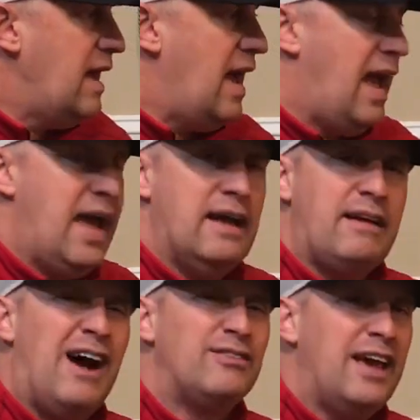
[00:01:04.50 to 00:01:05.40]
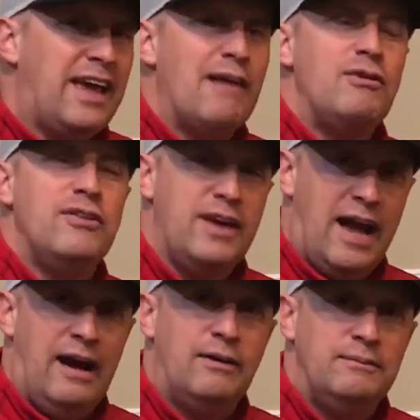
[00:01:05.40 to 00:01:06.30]
and I'll take everything
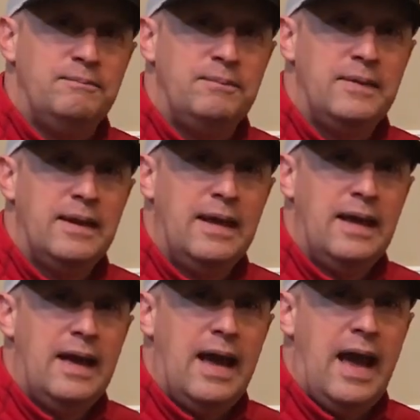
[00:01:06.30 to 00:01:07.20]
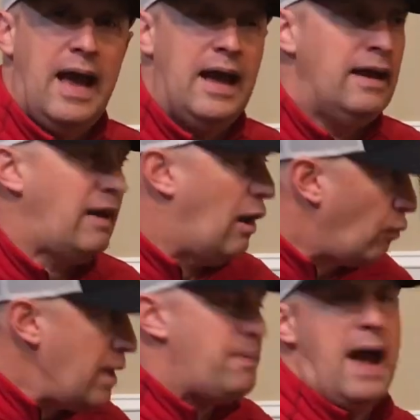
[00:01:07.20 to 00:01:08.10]
out and I'll
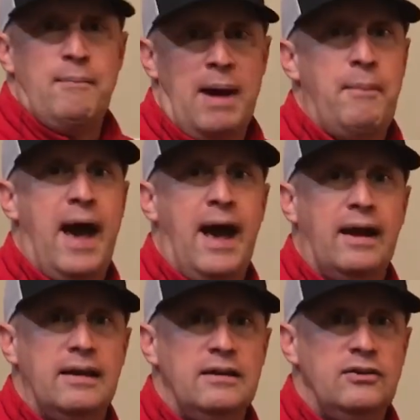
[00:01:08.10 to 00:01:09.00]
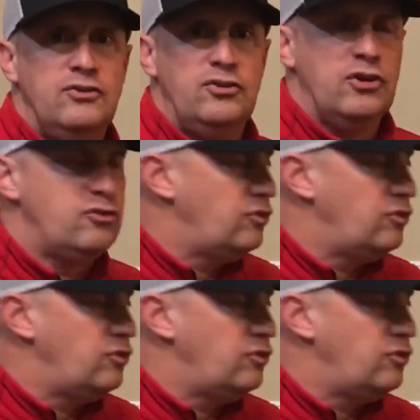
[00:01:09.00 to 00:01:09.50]
repack my pack just